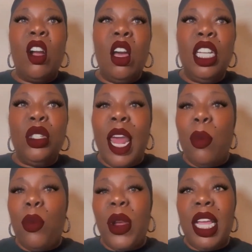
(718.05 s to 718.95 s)
that are
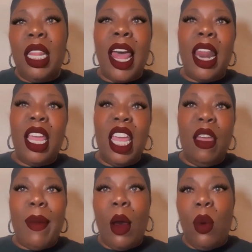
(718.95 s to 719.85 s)
going to try to bring a
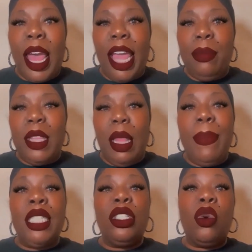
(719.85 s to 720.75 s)
lot of heat my way.
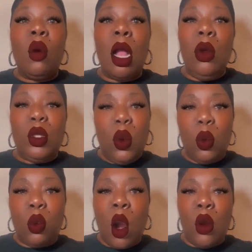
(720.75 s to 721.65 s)
But to
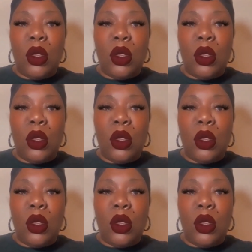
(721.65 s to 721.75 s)
quote